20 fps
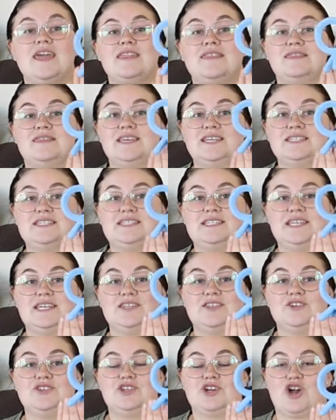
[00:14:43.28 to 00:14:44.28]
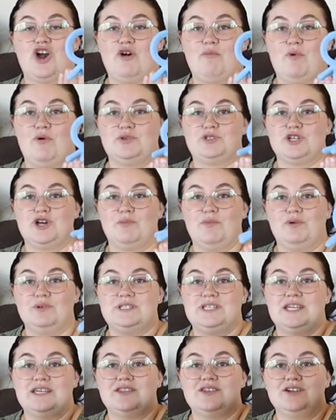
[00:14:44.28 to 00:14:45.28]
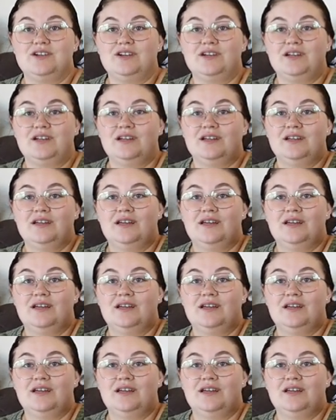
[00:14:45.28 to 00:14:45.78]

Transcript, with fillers: This teether, the Comotomo teether,